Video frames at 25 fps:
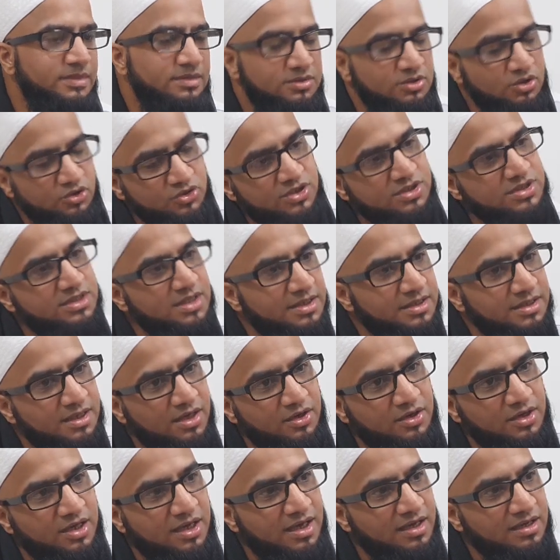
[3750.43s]
you just sit there,
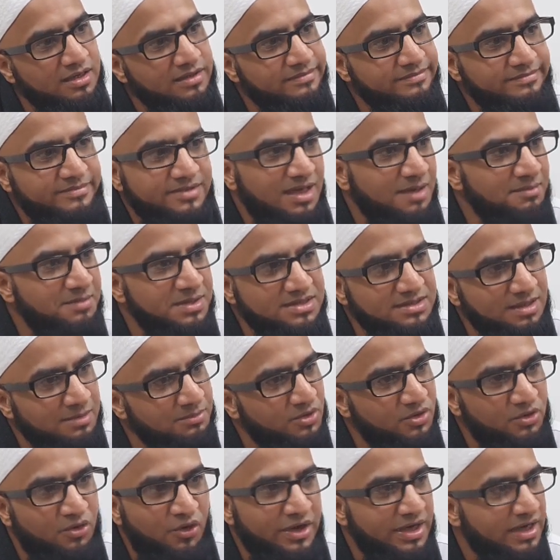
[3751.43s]
okay, that means I'm
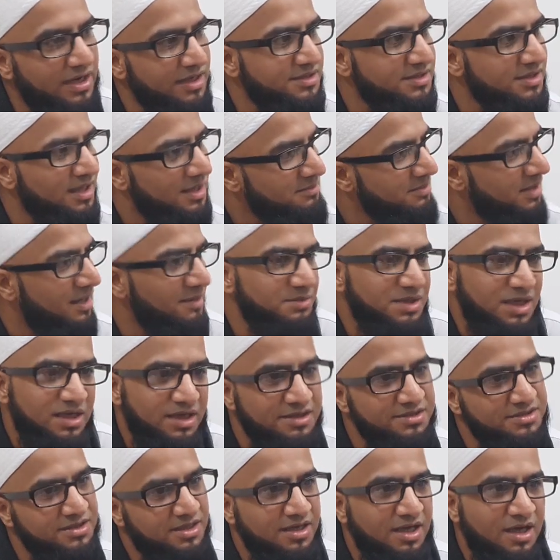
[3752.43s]
in
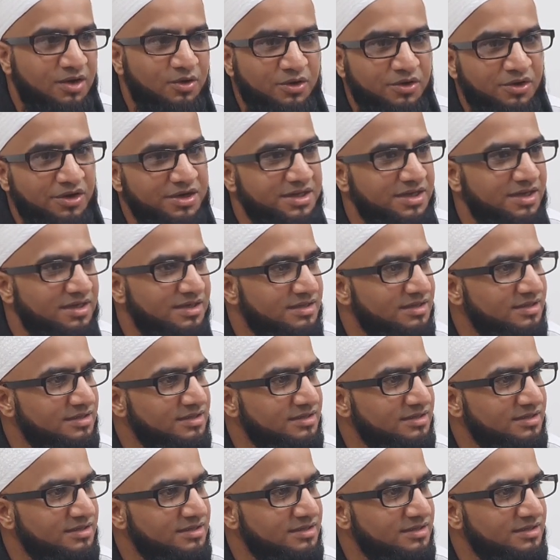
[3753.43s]
London now already.